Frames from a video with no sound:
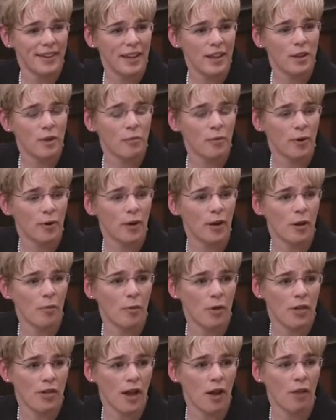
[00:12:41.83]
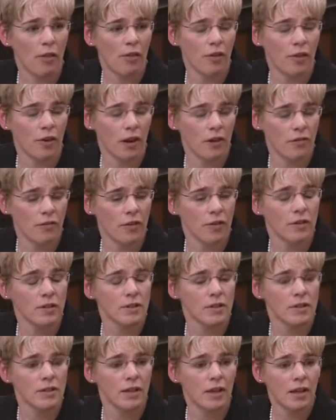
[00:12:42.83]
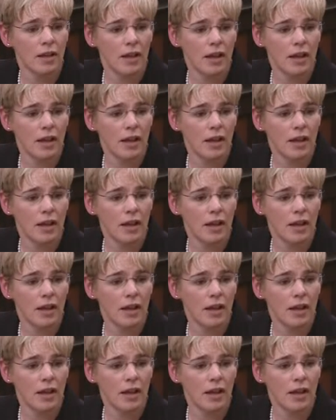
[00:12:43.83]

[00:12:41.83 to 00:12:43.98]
in the program without their efforts.